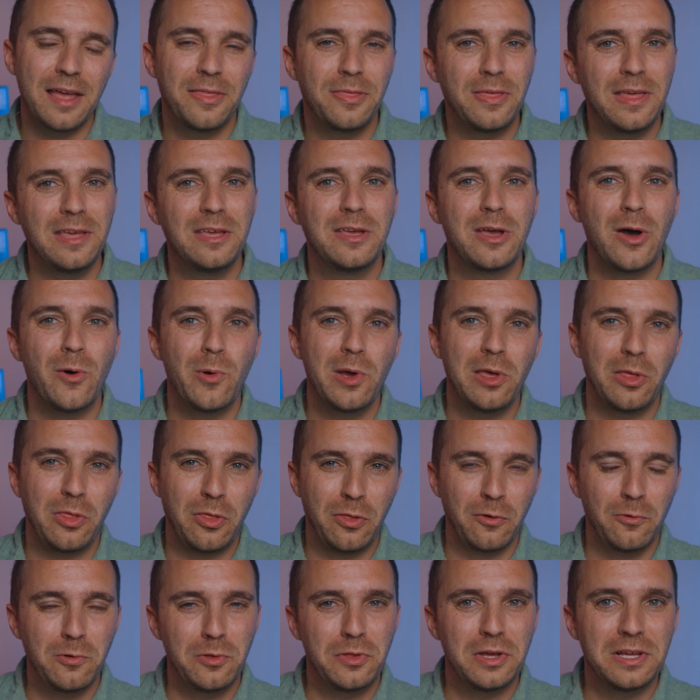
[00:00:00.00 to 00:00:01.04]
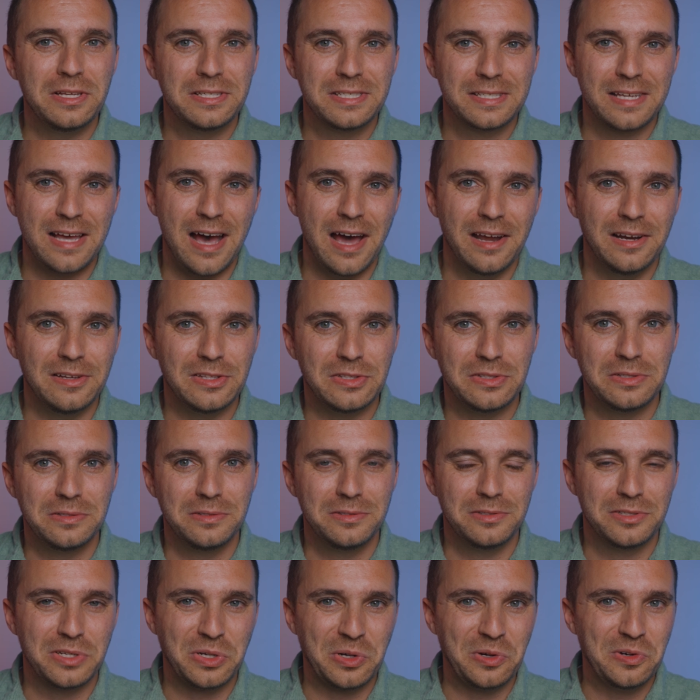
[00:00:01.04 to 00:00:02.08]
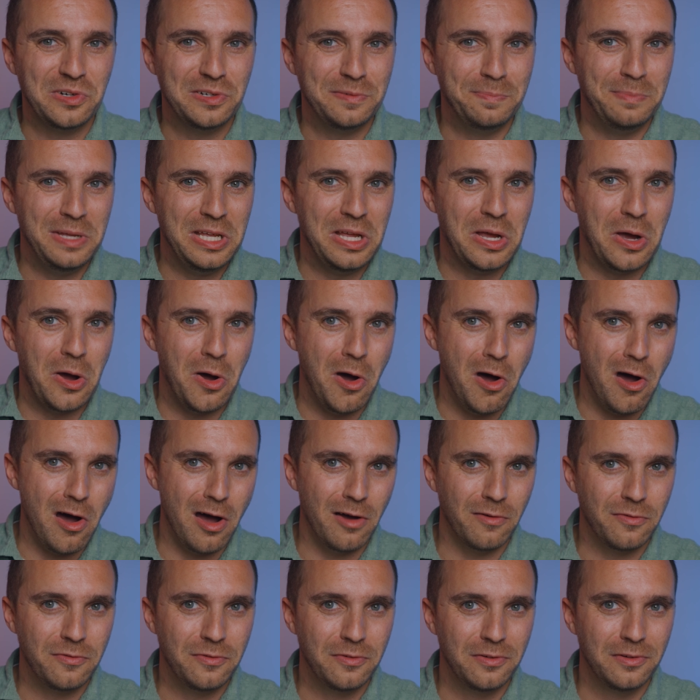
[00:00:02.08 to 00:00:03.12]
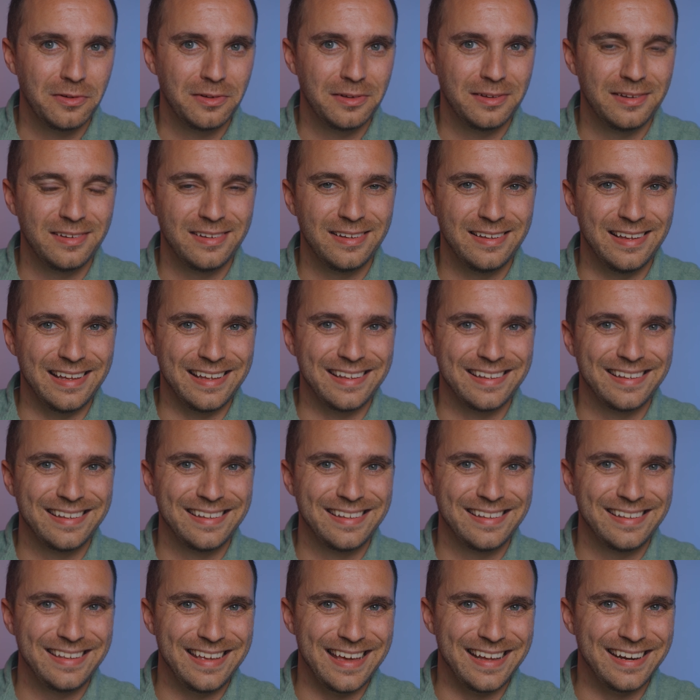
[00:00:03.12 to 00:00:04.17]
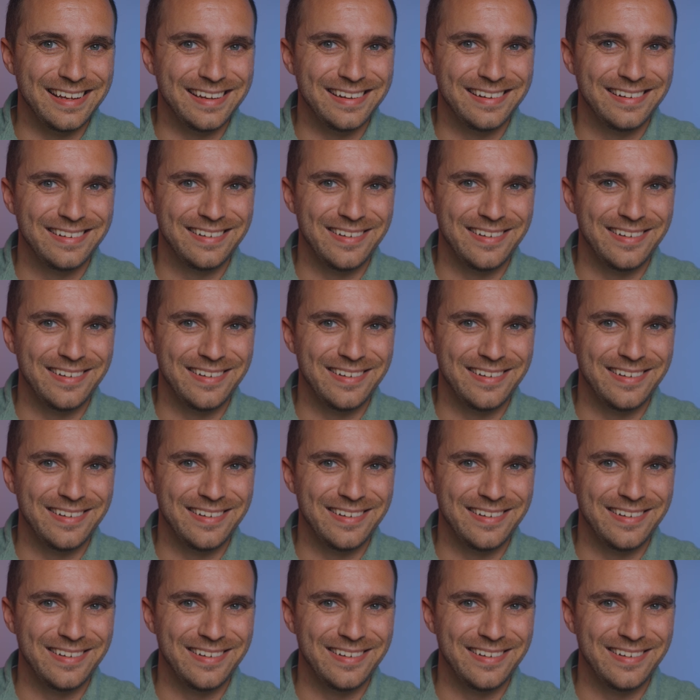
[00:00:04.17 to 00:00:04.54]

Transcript: I think going through this kind of turned me off. Get it?